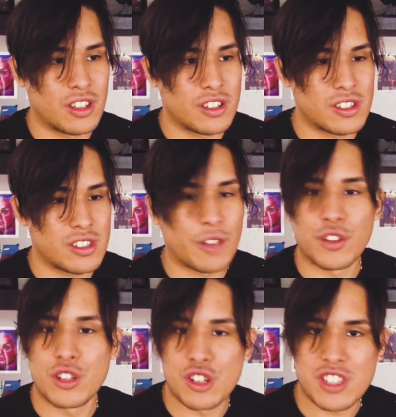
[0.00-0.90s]

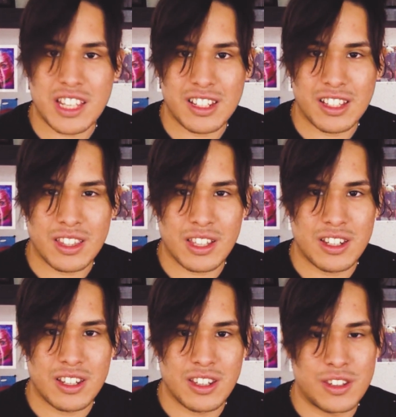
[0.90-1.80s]
self-understanding that
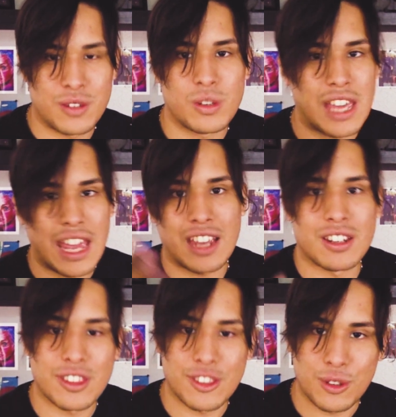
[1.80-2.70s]
you
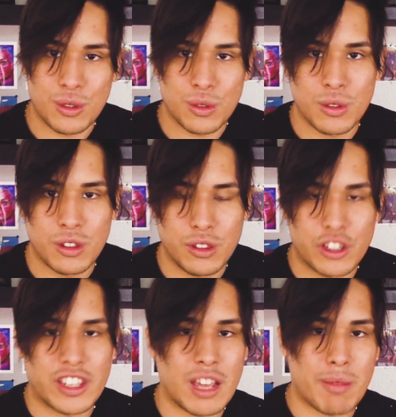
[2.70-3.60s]
gain through
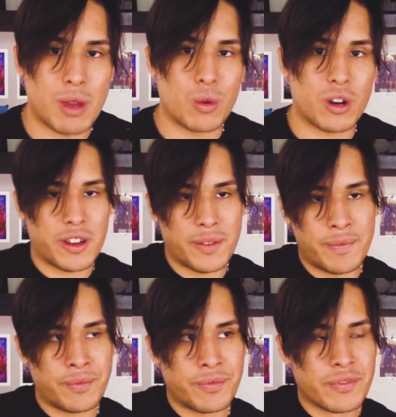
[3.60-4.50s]
looking at my work,
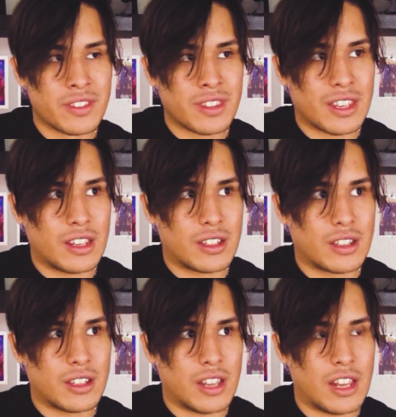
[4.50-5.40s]

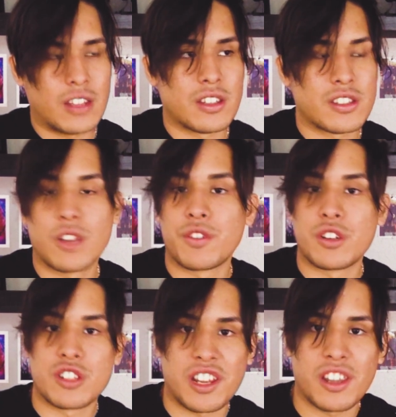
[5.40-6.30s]
and the
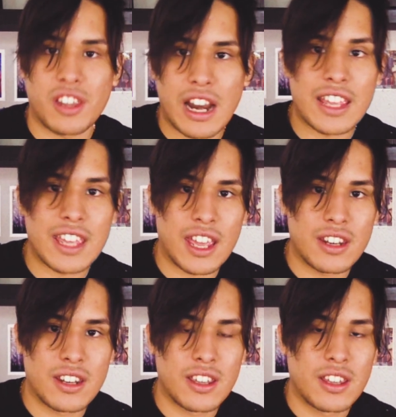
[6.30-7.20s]
self-understanding that I
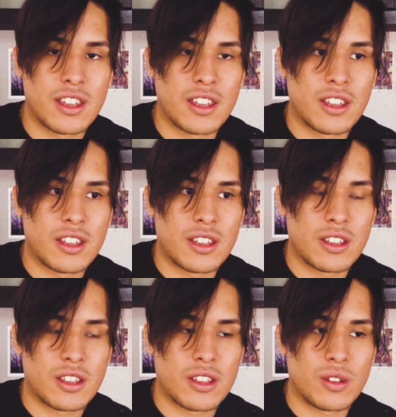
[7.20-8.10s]
gain
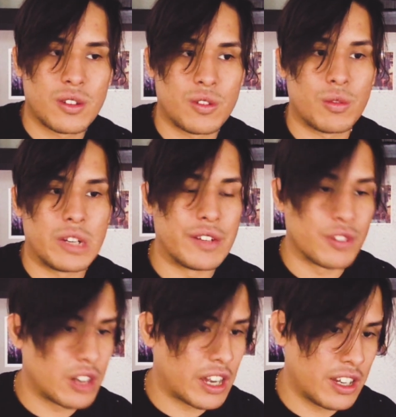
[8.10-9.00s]

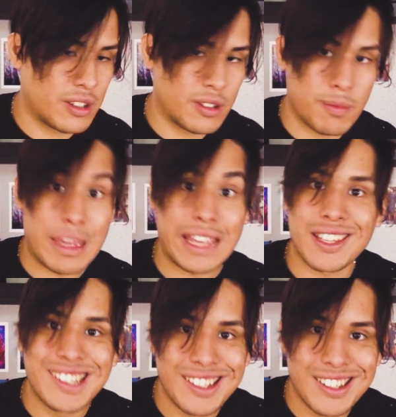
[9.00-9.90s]
whenever I make
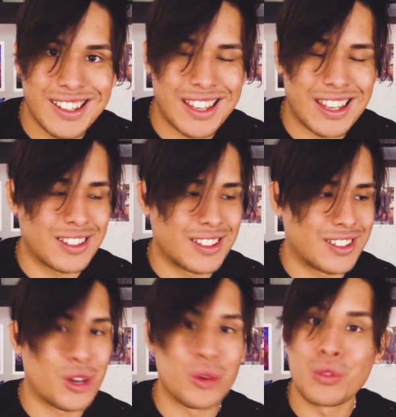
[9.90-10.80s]
it and
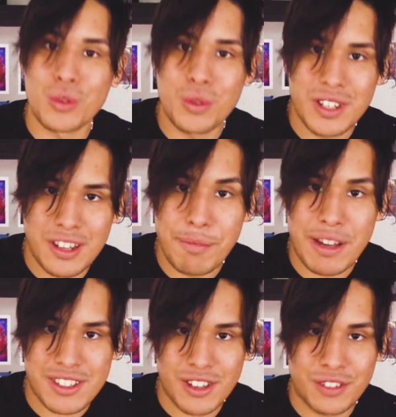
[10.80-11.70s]
go through it
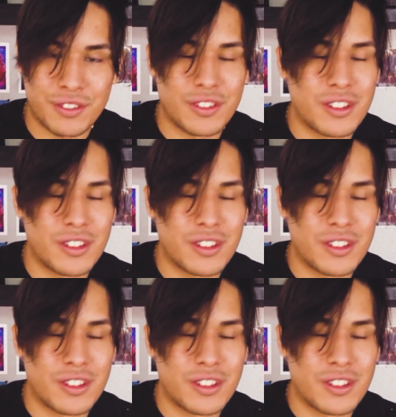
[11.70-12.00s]
myself.